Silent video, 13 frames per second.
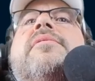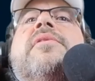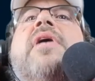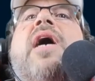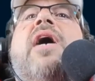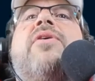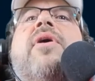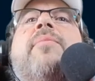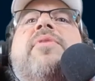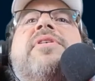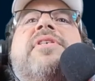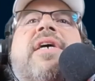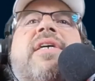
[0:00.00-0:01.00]
do I
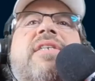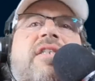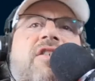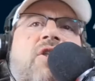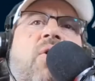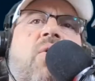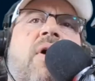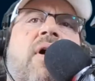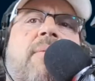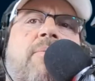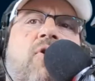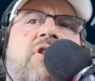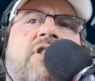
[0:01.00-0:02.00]
protect it? So,
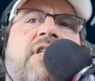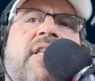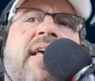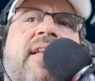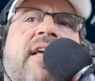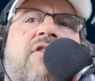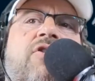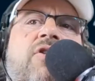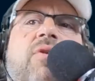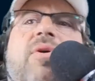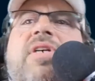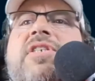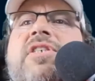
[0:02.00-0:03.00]
Moish, did that answer your
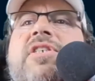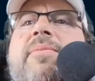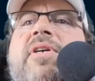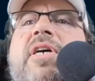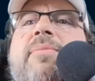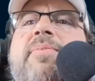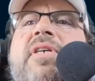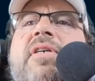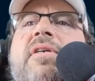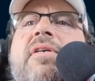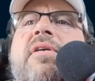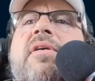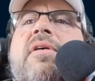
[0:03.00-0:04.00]
question about IP?
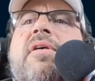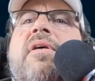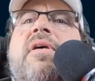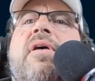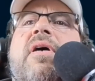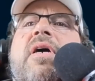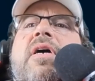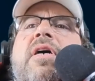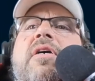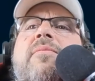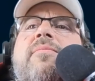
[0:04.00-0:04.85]
Let